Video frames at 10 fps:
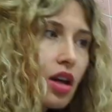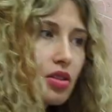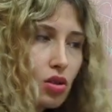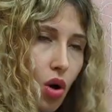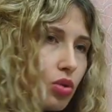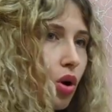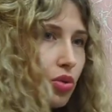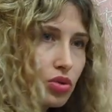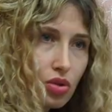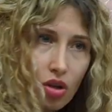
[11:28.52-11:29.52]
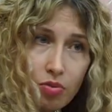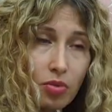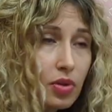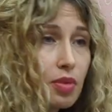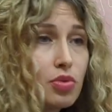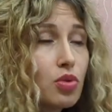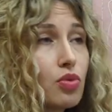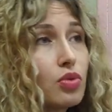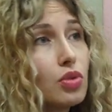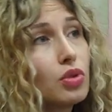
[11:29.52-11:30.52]
has low notes, can be played
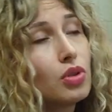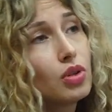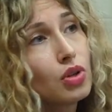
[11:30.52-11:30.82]
beautifully.